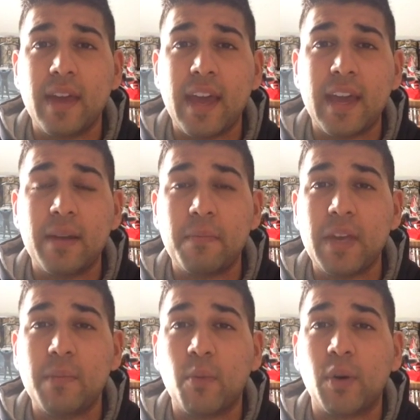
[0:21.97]
and
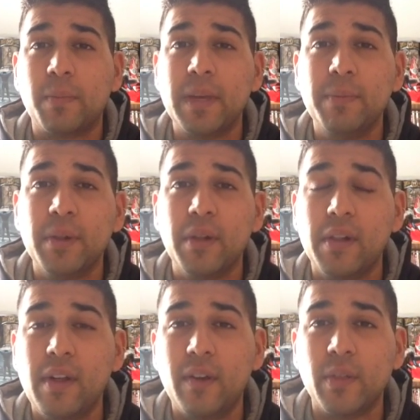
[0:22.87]
meet more people
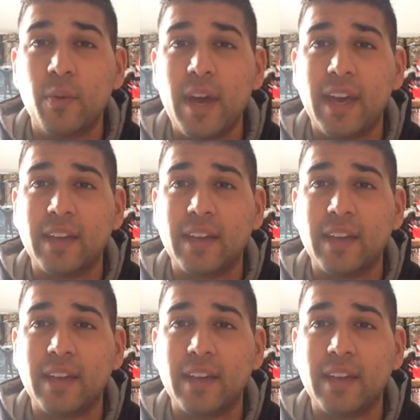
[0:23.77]
along the way,